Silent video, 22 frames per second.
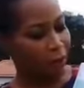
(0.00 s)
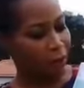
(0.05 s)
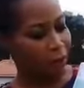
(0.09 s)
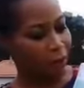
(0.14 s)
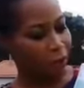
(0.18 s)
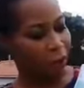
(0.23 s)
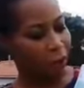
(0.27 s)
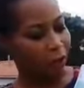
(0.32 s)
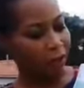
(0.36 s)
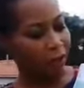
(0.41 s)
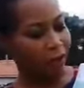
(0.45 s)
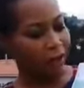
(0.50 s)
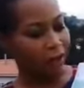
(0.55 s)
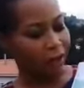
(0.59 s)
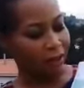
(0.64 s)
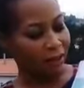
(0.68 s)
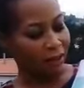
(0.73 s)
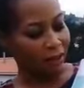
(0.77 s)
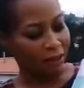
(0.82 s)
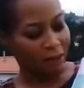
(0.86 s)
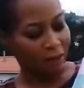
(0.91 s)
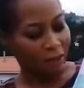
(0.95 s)
shows
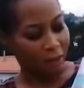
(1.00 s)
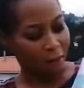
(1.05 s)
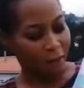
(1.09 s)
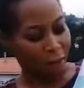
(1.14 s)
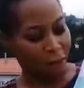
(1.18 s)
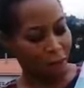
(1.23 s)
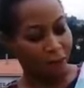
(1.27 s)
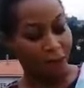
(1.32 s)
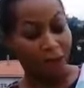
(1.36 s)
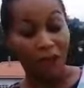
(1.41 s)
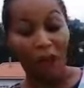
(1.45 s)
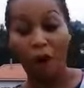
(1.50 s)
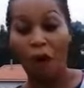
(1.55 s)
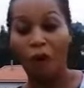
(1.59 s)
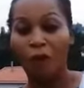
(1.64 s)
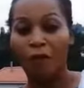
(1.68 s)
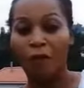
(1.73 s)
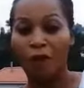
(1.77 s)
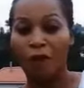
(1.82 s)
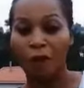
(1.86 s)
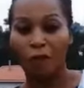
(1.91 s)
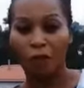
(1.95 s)
us the picture
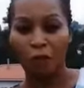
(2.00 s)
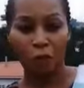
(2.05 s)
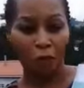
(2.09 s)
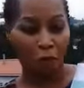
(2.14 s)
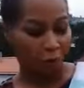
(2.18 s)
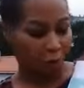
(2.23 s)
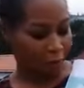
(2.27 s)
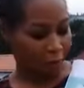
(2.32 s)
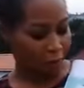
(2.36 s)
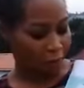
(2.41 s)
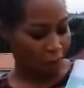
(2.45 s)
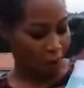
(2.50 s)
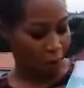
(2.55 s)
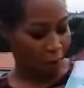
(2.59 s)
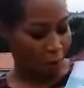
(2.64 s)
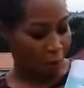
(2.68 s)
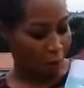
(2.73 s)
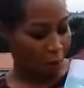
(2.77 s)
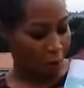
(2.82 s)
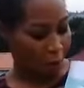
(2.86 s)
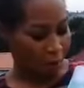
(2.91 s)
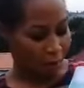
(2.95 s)
of a tooth,
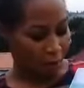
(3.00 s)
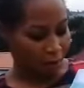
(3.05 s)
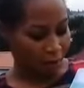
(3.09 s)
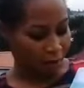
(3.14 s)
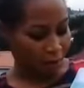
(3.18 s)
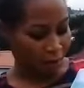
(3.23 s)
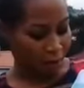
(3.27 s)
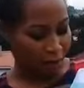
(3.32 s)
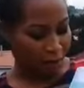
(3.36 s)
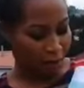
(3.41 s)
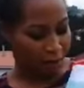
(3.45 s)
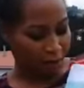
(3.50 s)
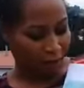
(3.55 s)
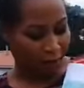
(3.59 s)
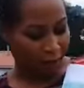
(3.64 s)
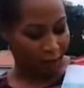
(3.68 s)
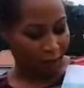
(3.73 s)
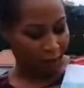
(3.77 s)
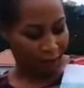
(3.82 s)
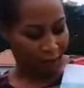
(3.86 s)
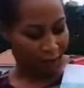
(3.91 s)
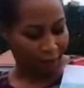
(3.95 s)
a molar
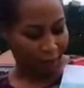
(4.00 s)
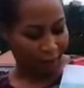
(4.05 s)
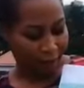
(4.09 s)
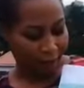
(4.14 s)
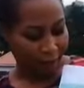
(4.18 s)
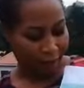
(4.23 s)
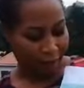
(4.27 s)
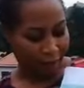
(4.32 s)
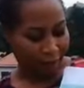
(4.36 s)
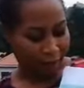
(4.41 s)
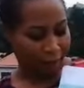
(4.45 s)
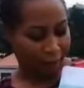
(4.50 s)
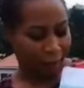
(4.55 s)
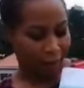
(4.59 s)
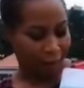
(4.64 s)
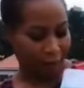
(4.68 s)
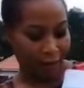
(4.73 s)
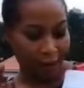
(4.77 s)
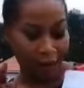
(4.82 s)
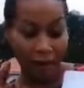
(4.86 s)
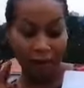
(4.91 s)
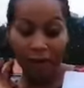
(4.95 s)
specifically.
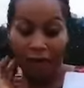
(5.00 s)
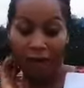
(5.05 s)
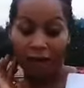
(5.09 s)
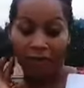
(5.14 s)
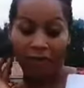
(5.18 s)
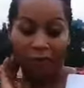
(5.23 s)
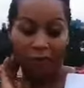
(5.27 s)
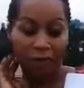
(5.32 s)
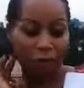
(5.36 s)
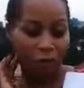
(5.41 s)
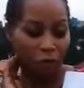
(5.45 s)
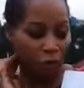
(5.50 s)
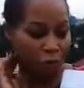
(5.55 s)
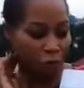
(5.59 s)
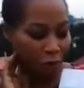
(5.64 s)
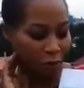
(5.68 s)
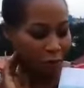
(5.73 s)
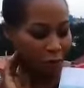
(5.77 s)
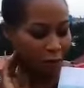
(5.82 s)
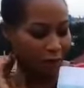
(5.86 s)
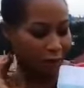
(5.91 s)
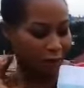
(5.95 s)
The last
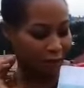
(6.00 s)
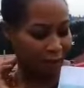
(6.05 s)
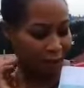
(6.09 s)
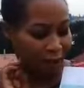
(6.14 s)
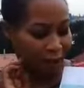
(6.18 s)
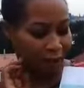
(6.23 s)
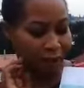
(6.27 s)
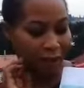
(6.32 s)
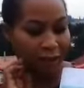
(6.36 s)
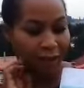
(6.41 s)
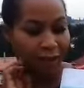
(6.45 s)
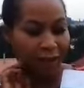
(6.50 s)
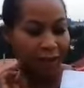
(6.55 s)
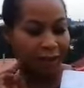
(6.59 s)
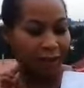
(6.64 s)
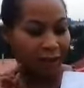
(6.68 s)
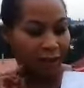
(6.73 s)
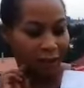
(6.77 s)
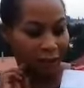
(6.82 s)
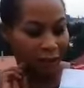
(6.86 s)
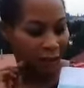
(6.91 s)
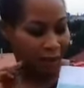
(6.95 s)
tooth, the second
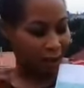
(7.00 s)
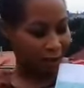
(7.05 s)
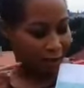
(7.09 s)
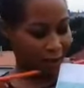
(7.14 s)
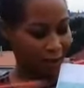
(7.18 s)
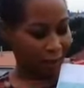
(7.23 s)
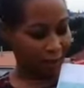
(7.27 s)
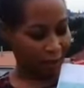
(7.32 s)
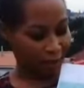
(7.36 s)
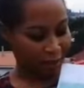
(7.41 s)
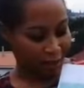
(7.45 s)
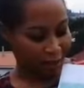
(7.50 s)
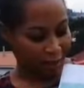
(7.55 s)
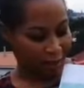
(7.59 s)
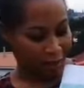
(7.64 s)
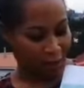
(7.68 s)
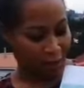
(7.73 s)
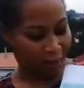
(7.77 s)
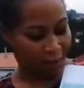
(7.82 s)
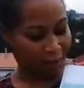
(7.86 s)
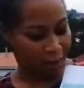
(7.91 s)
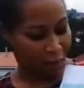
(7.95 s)
last and the third last,
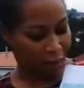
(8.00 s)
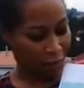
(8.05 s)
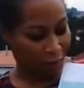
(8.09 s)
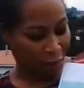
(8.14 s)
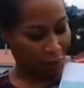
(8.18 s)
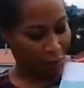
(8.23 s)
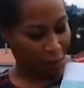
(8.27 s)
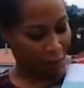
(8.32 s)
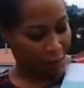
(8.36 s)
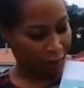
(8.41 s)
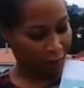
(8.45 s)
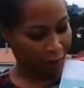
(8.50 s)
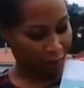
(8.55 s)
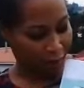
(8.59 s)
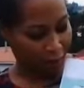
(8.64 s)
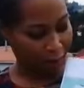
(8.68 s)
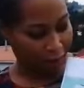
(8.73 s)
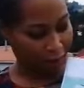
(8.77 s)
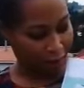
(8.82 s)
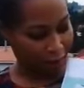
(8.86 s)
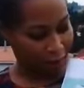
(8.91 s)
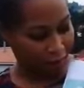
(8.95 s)
it's a molar,
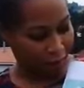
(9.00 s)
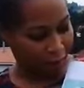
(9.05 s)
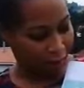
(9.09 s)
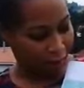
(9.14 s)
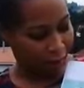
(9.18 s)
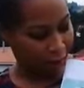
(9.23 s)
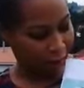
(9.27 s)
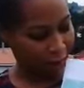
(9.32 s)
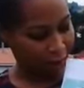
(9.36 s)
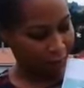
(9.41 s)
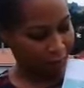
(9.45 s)
it is here.